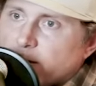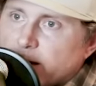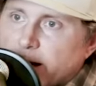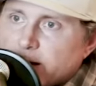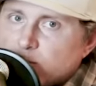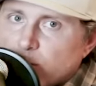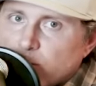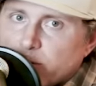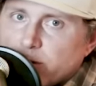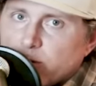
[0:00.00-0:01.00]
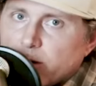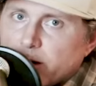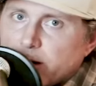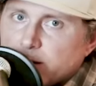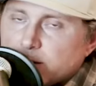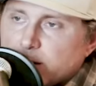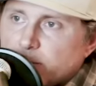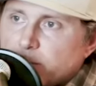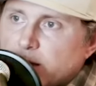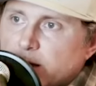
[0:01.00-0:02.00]
the next one we're doing is going to
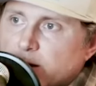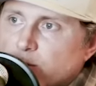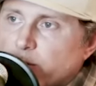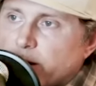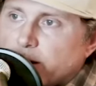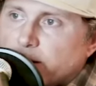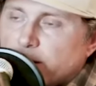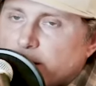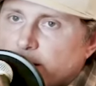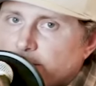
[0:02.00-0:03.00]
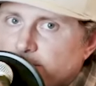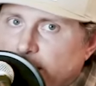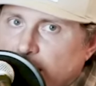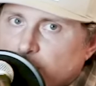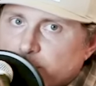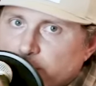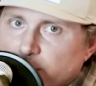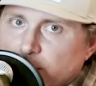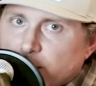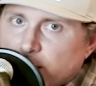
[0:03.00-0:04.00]
be with the
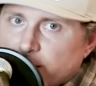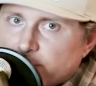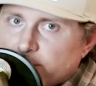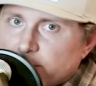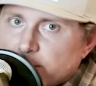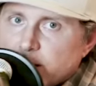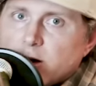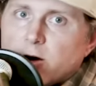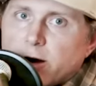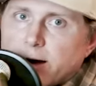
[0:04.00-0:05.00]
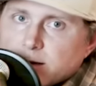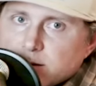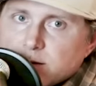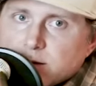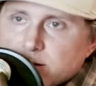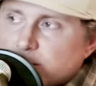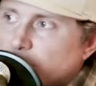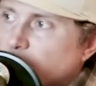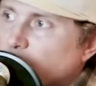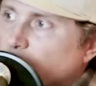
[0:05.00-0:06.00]
founder of TRX.
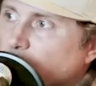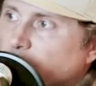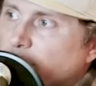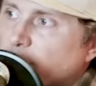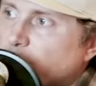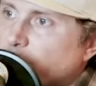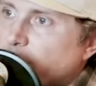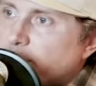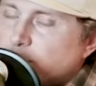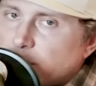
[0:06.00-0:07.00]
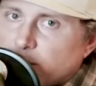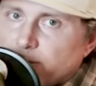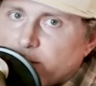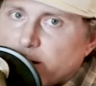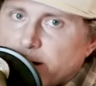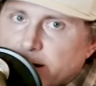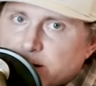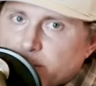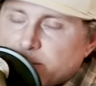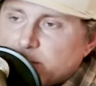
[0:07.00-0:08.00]
So he'll be on the show for our next
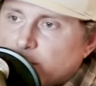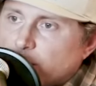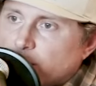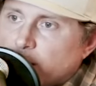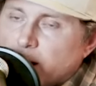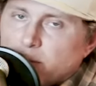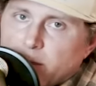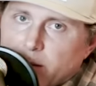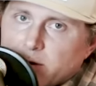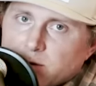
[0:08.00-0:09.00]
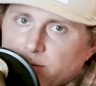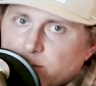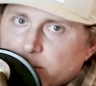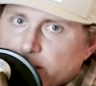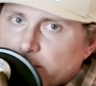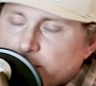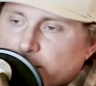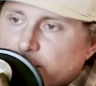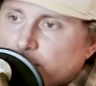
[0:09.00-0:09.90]
episode. Matt, myself, and Jarred are going to